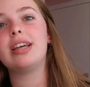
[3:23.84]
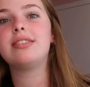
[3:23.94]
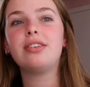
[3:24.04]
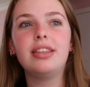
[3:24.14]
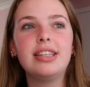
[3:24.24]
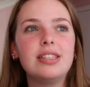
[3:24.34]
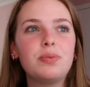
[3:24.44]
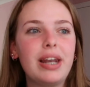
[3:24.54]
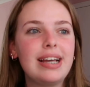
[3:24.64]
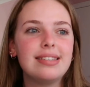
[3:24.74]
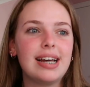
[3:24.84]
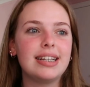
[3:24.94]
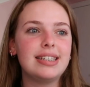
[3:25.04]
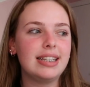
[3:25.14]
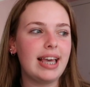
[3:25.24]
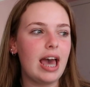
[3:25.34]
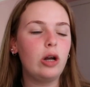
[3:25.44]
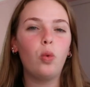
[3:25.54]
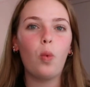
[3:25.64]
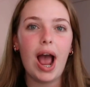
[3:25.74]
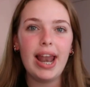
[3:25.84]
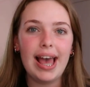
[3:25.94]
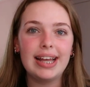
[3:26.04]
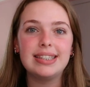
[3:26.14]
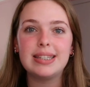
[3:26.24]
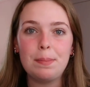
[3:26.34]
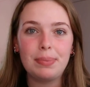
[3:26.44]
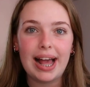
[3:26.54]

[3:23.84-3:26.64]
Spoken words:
So this is when I started to get whiteheads and